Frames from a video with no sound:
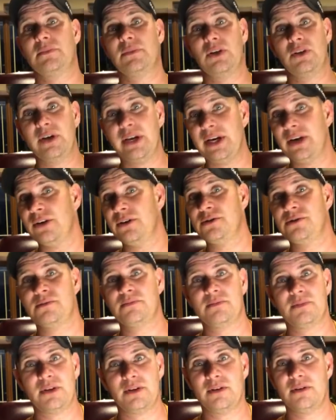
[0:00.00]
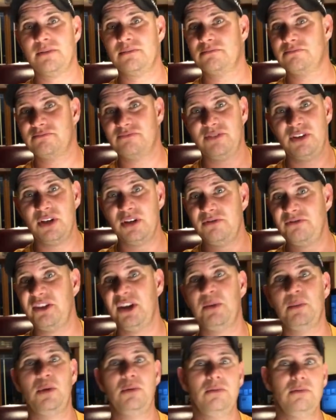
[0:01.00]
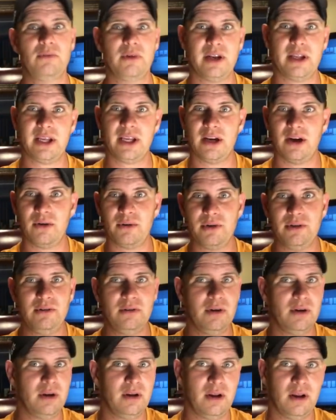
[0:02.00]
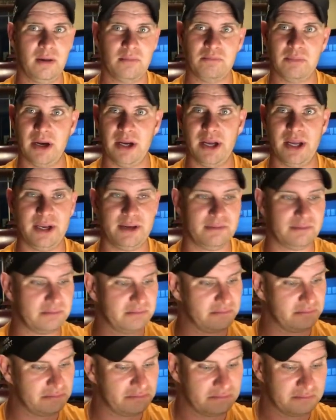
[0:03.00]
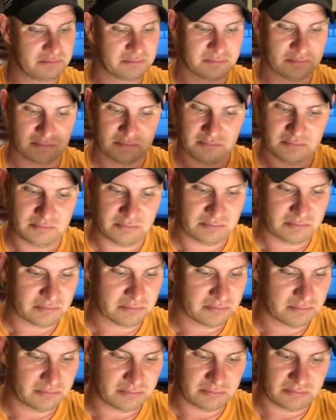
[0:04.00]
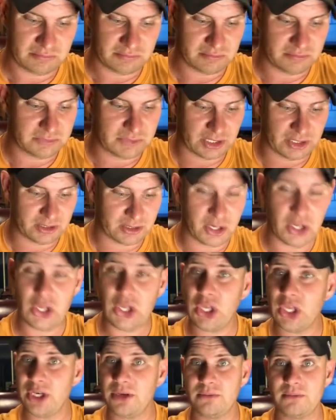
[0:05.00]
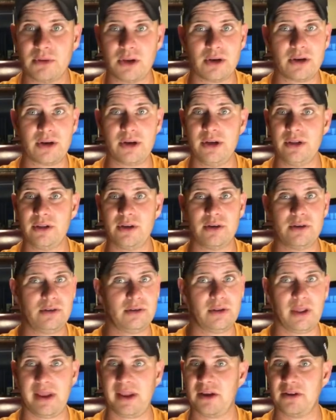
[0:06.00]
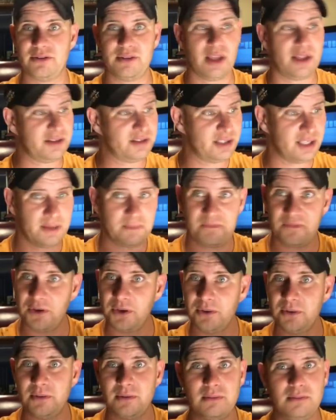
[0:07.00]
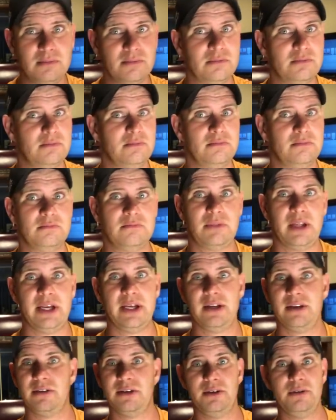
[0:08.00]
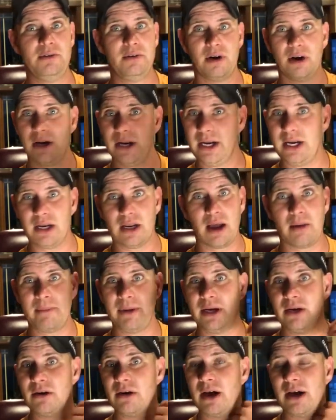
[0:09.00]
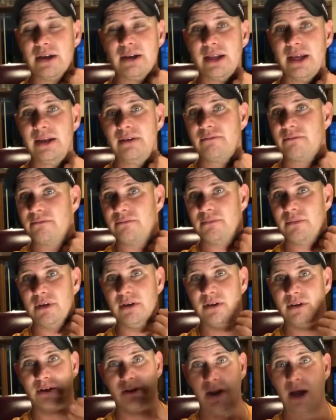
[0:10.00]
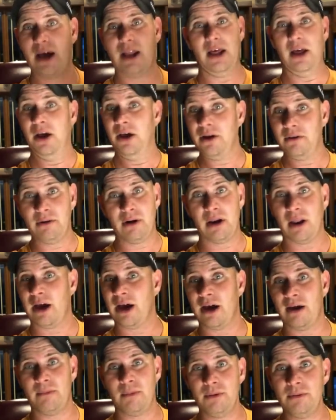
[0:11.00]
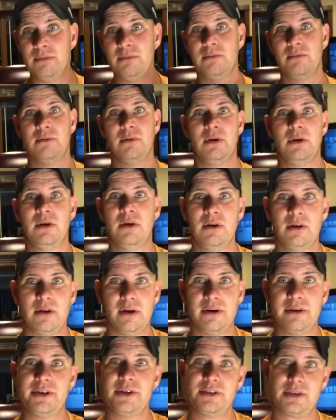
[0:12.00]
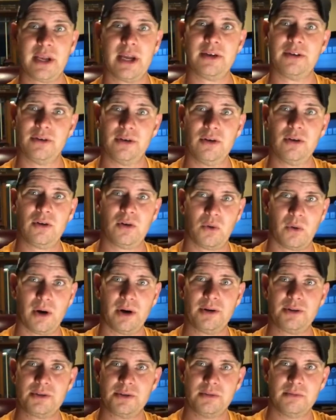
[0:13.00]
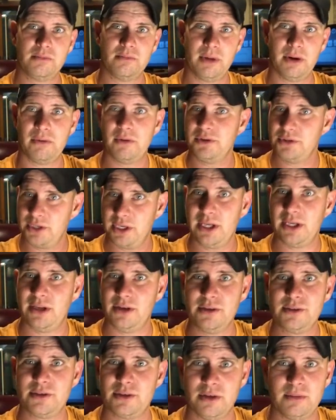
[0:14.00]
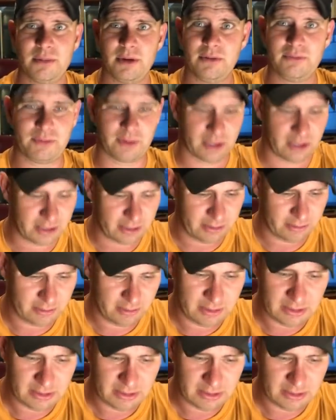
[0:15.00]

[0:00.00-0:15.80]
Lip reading: They're deers. They're a little feeble when they get older, but they're good. They're good. They sip fuel. They do great. I mean, they're not unreliable. They're just got their little quirks, but once you get used to them, they're fine.